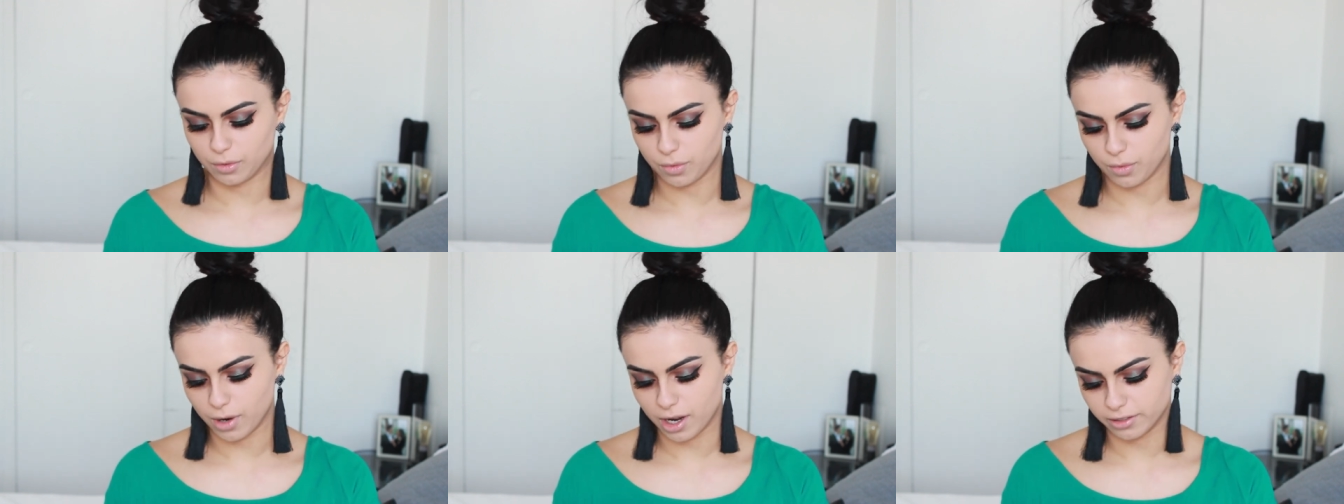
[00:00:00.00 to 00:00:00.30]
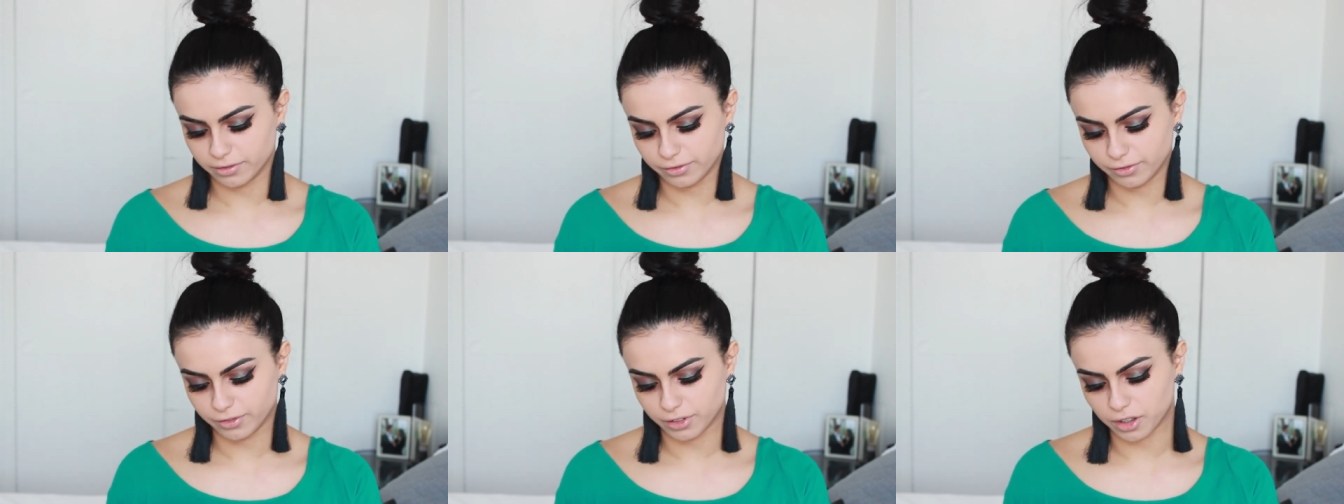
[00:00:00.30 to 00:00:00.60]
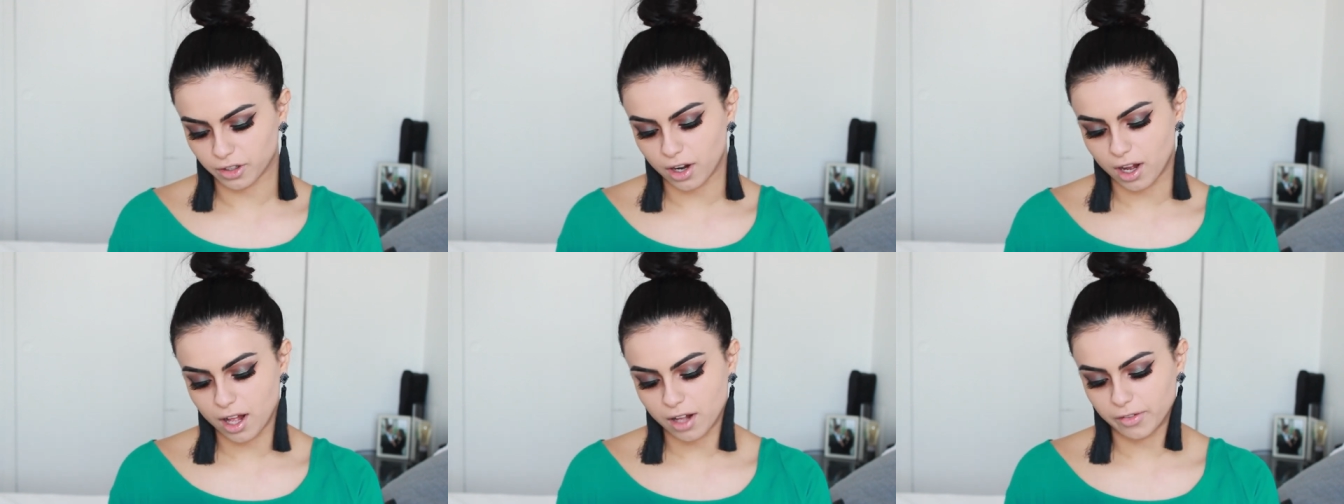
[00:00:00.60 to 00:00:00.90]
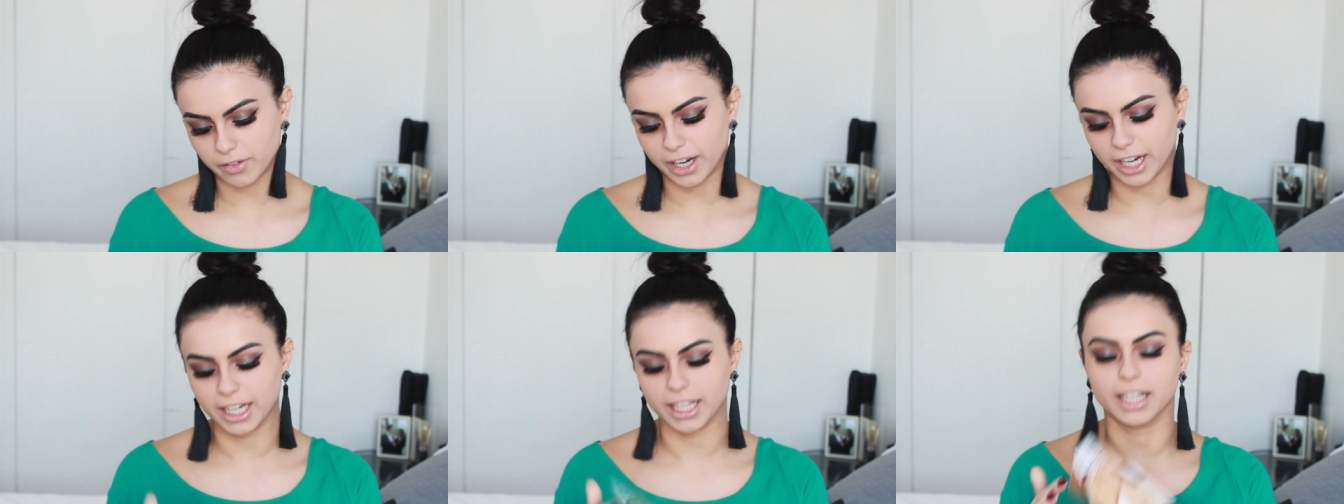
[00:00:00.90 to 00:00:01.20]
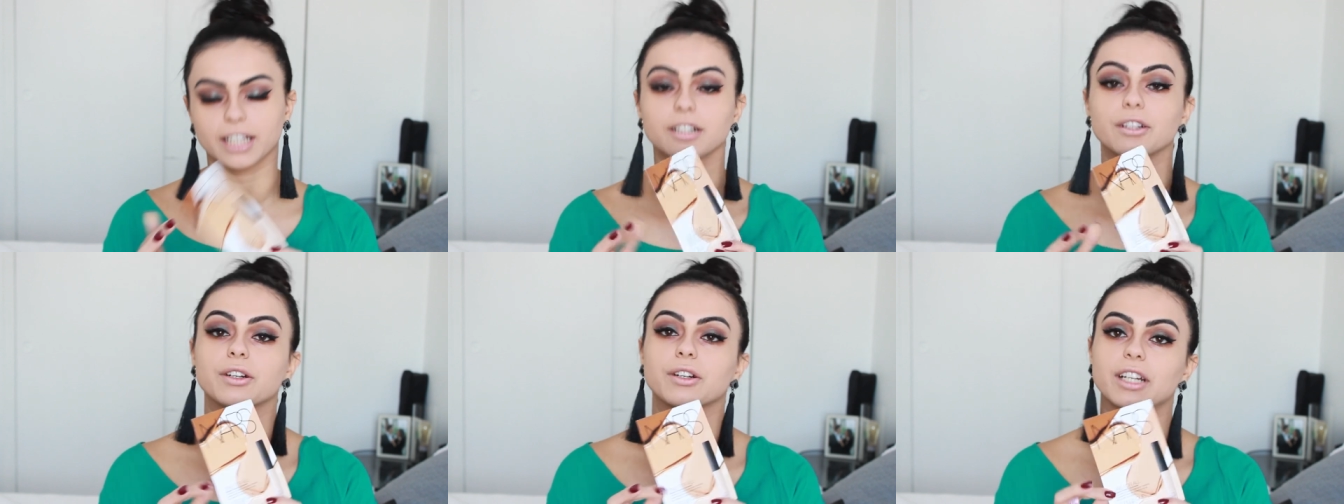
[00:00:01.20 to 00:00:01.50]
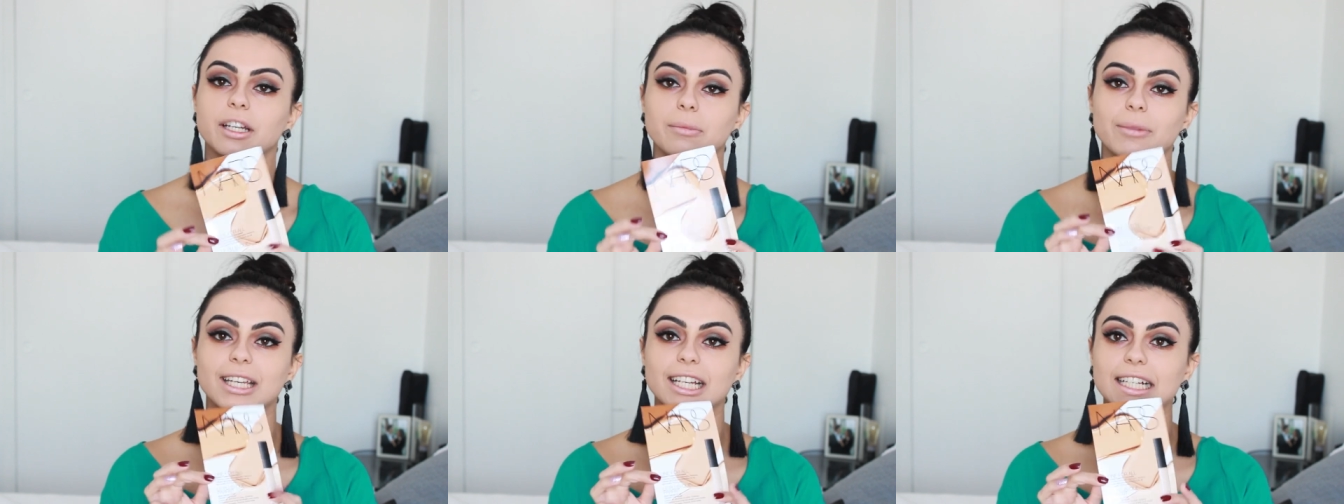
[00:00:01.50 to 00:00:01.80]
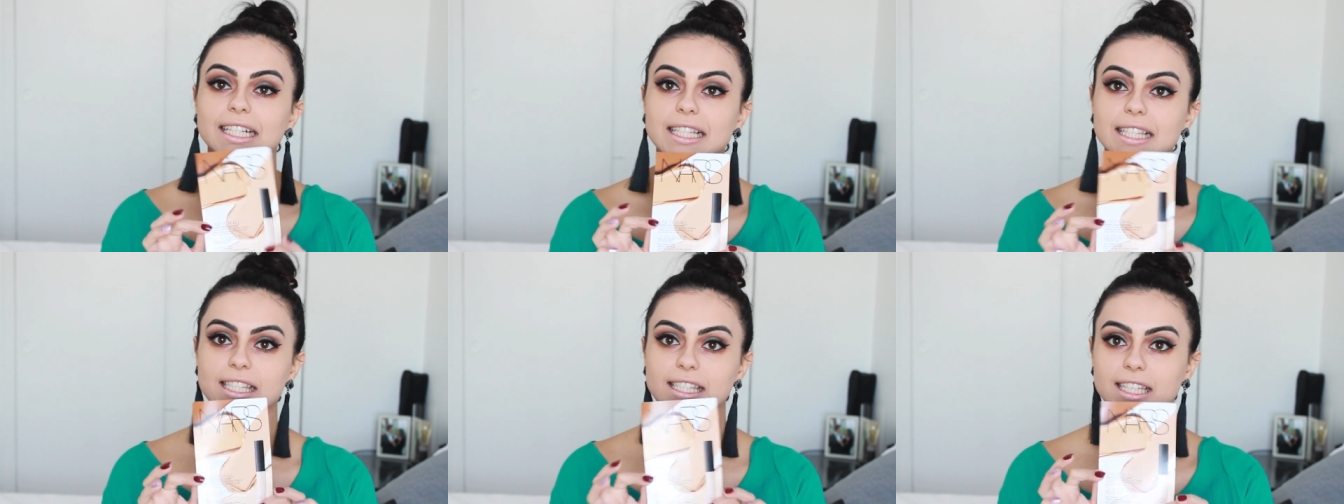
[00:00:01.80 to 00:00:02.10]
1 for All Radiant Creamy
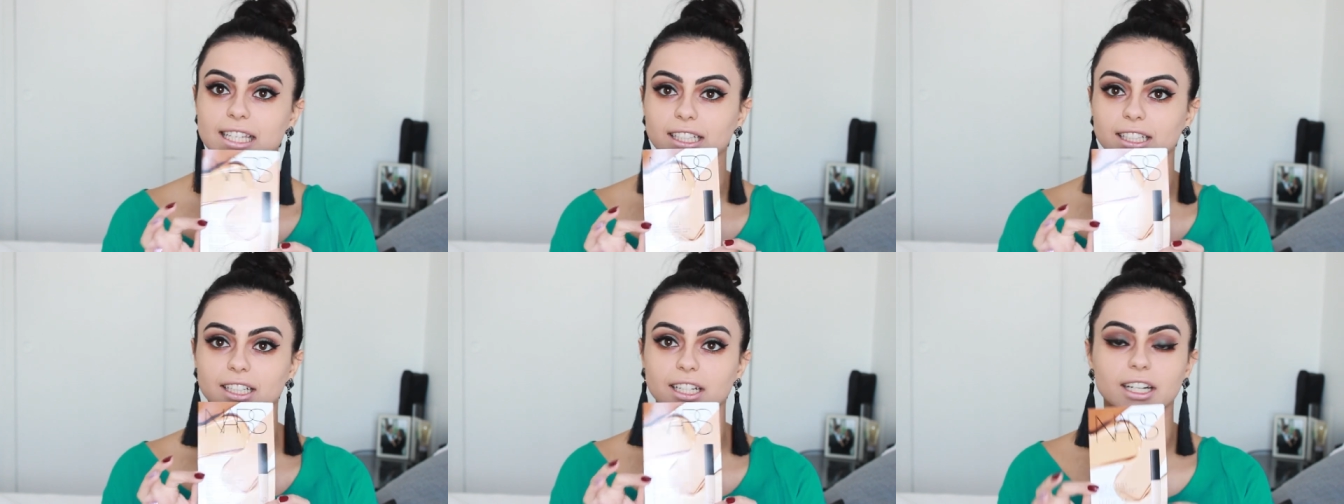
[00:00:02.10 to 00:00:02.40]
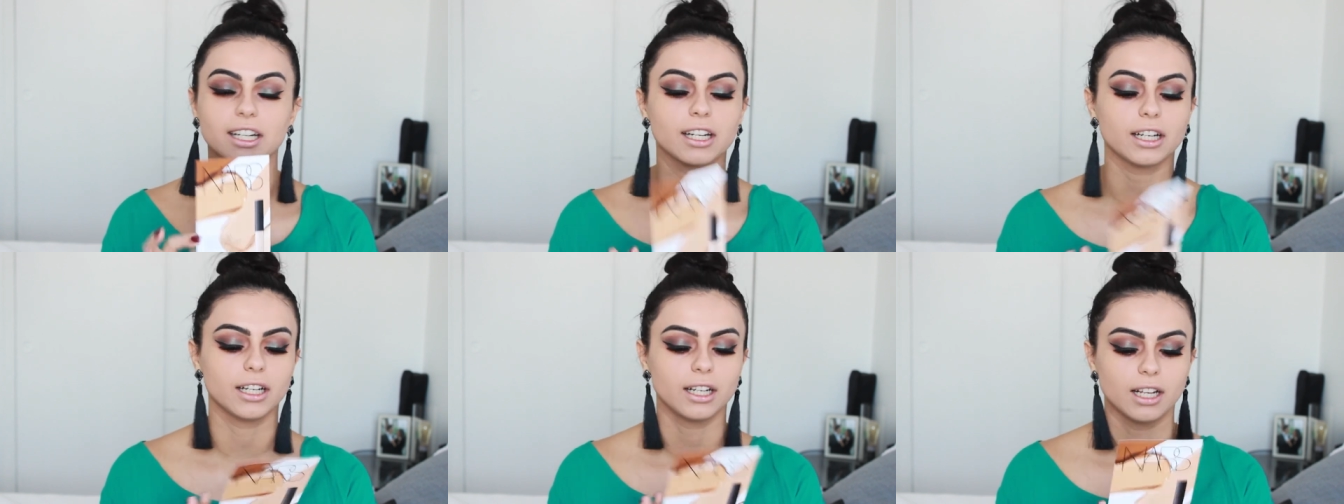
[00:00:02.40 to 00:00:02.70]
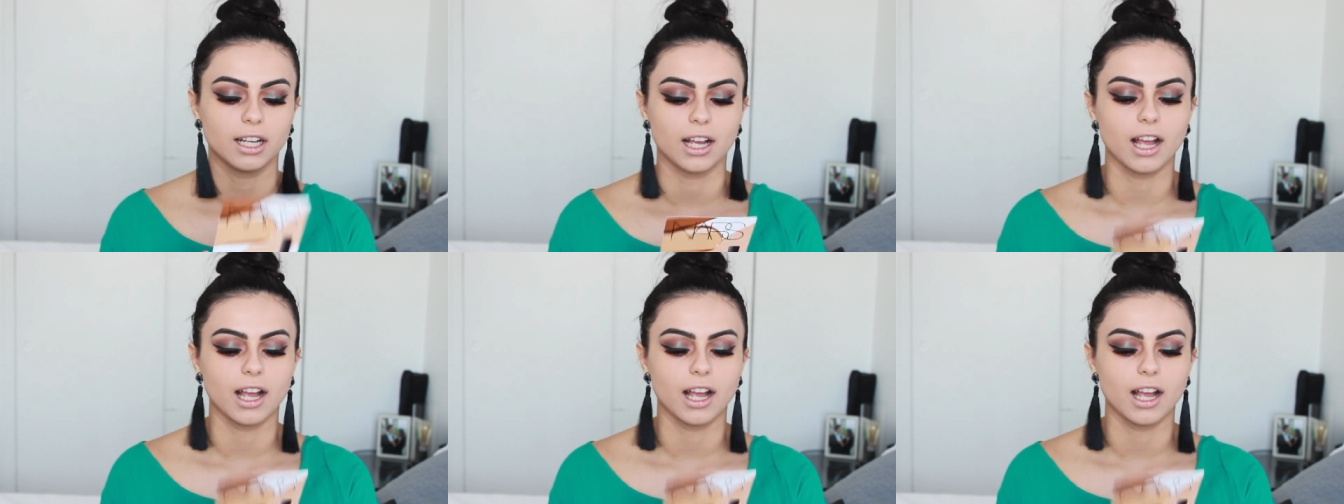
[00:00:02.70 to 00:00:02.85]
Concealer.